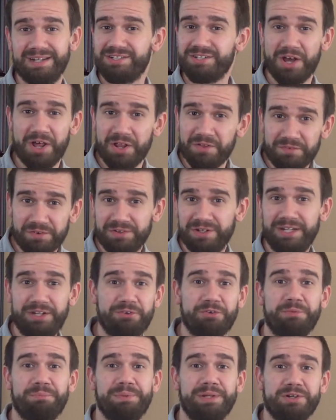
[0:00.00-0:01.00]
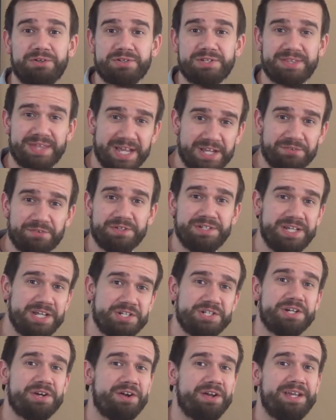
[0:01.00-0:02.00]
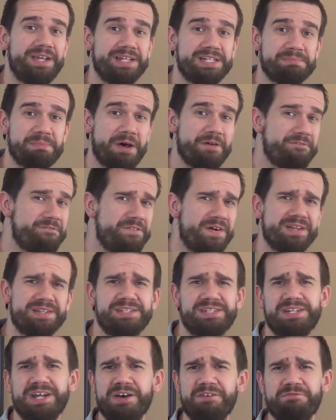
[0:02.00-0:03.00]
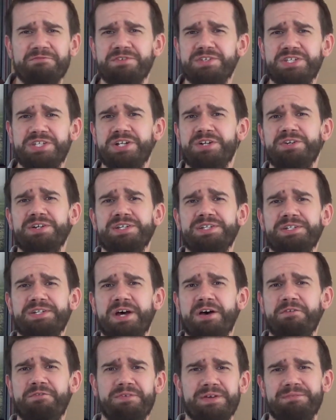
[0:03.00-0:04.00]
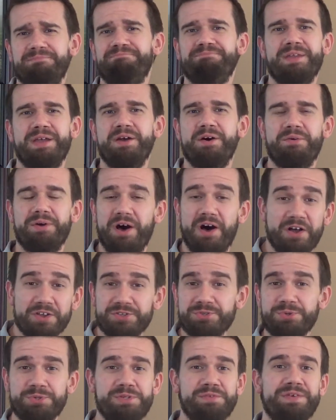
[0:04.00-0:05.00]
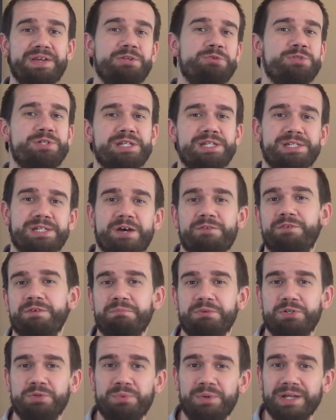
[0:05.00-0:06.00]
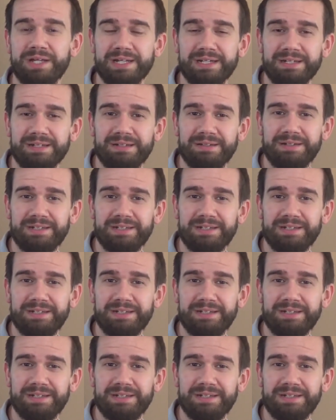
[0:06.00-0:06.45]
To all of our NEAT group leaders, thanks for teaching our kids about fun stuff, serious stuff, and all sorts of interesting stuff in between.